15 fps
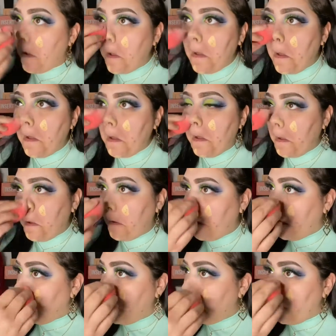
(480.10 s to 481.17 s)
from Farmasi.
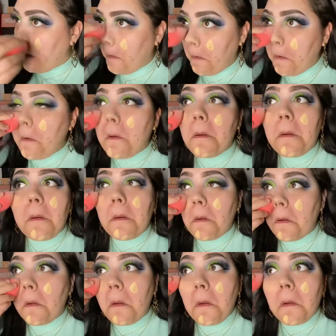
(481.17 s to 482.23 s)
I'm in the shade
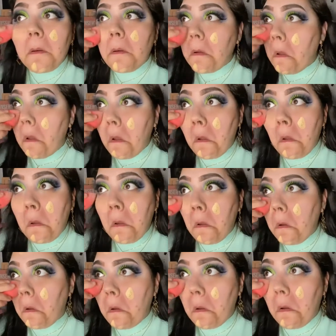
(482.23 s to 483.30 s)
Vanilla
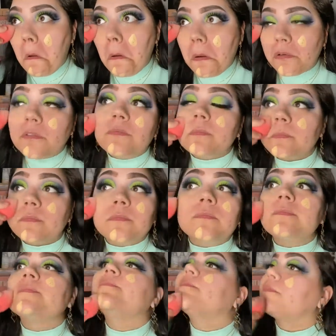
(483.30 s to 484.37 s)
and
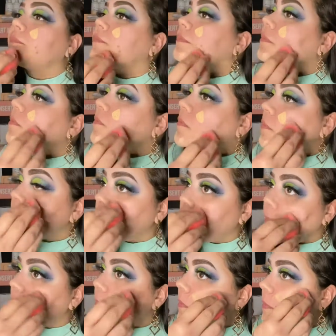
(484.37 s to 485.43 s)
apply that to my face
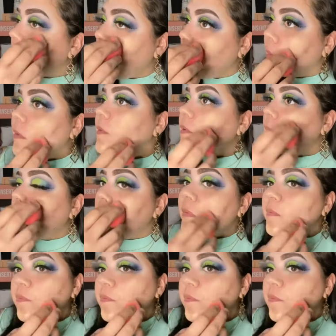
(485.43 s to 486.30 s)
with my beauty blender.